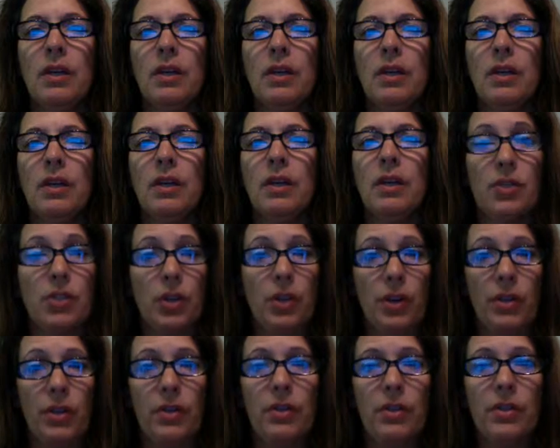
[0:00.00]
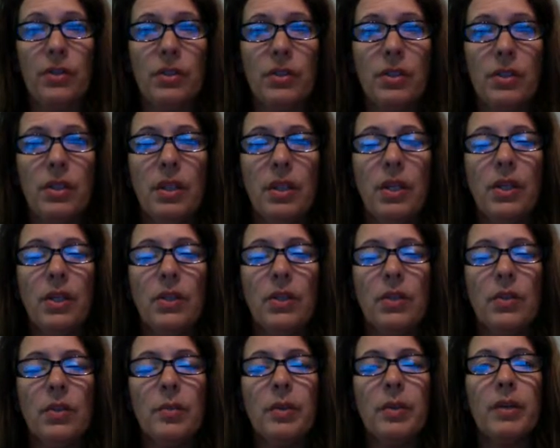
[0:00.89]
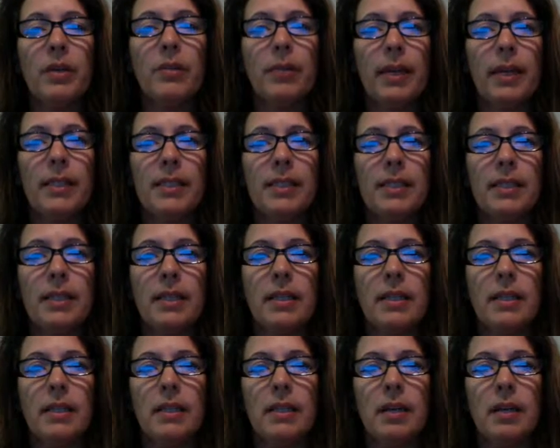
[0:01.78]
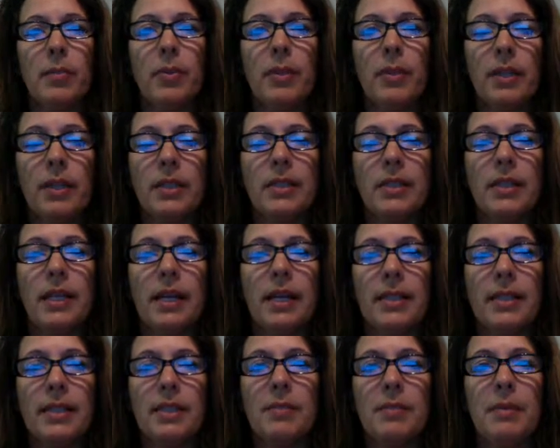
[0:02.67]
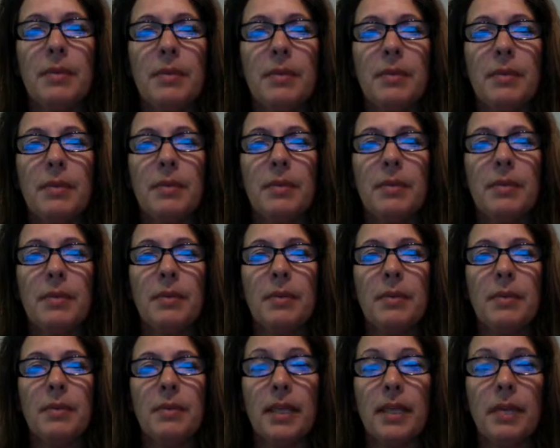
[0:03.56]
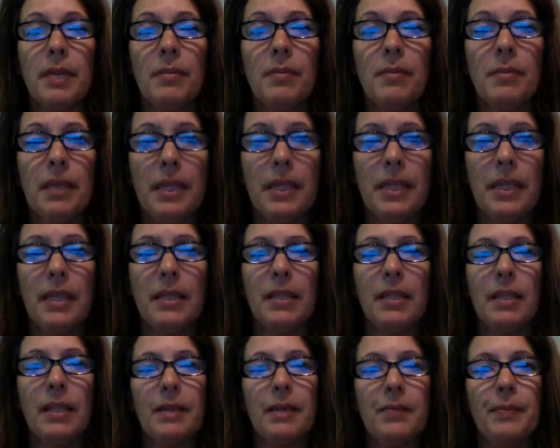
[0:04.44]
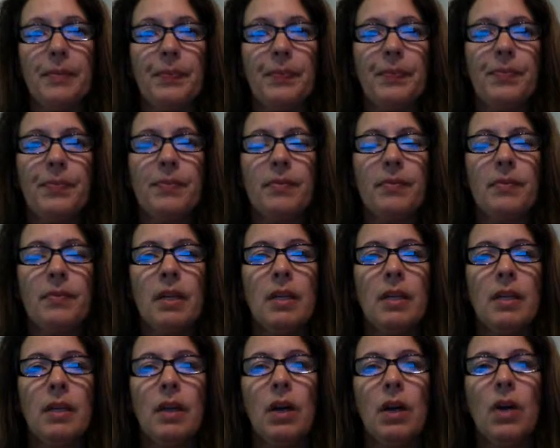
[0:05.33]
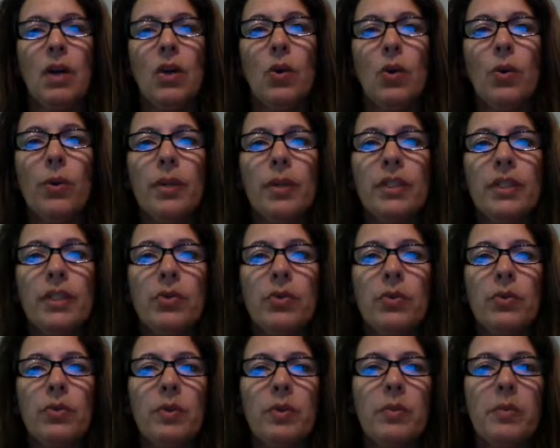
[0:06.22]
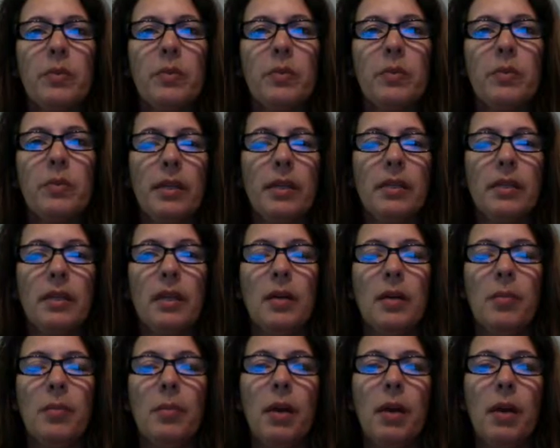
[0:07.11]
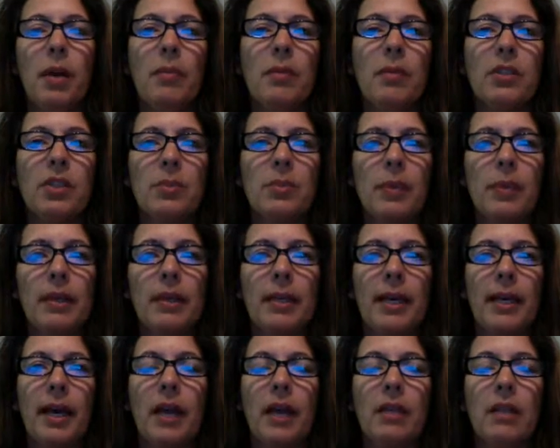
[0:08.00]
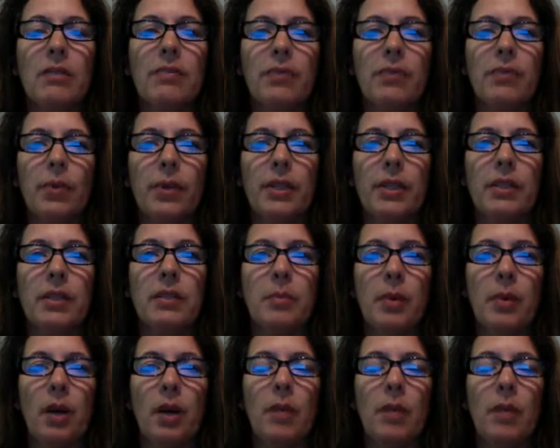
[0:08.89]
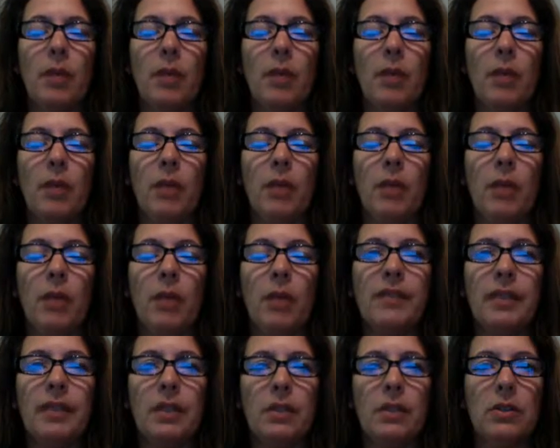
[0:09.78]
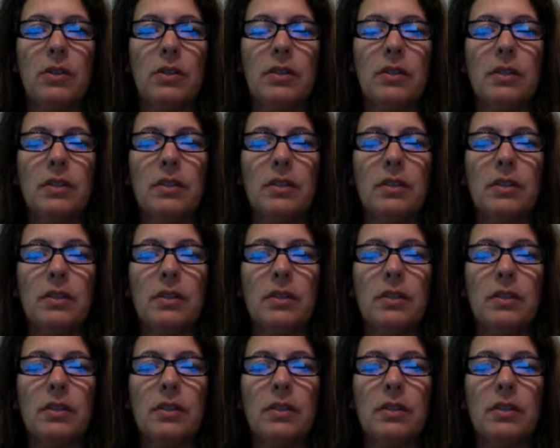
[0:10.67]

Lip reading: For starters, you will be arrested and put into custody immediately. According to a report published by the California Department of Motor Vehicles,